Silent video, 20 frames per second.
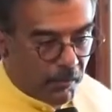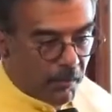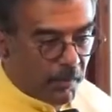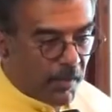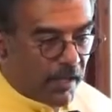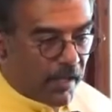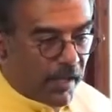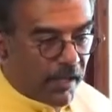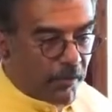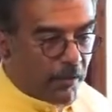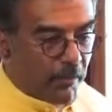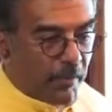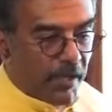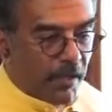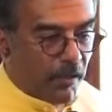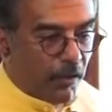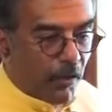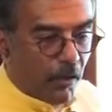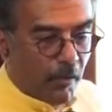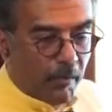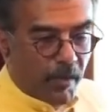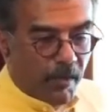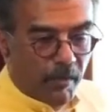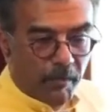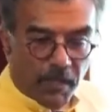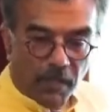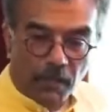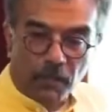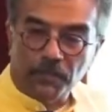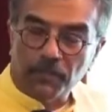we like to be global
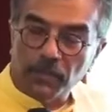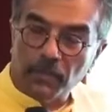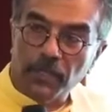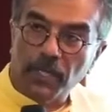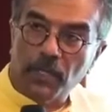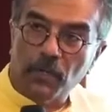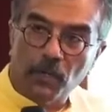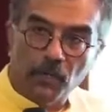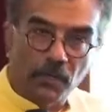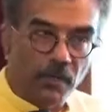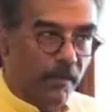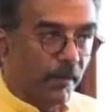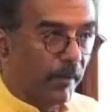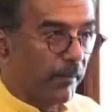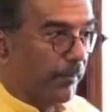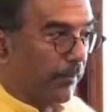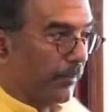but also be local.